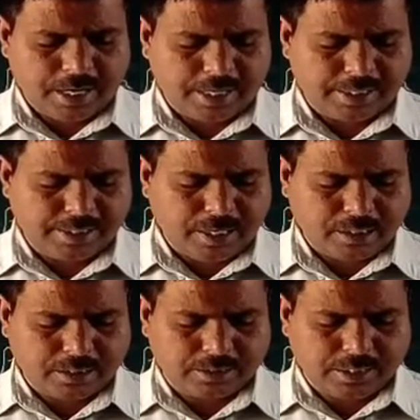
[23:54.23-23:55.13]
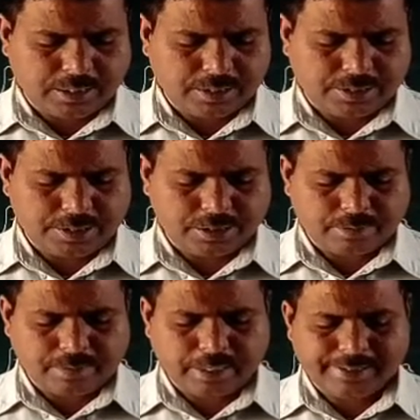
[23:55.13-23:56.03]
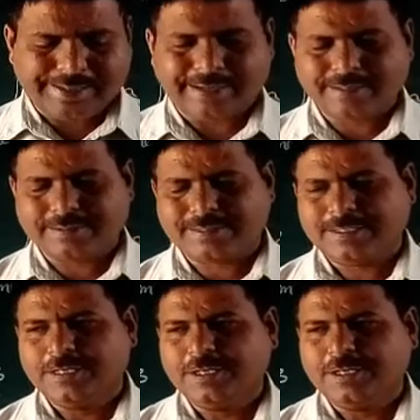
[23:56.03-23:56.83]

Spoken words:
had not yet reached my lungs.